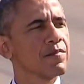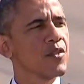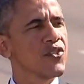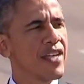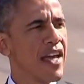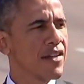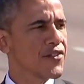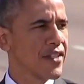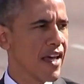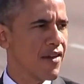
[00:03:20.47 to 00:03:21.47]
the stain of
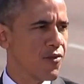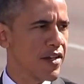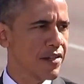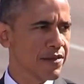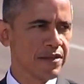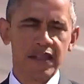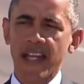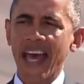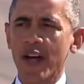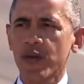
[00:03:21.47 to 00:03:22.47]
slavery
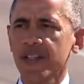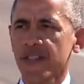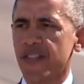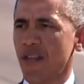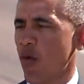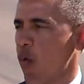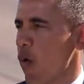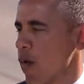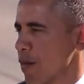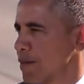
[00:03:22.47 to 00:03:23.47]
and anguish of civil
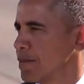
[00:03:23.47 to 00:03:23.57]
war,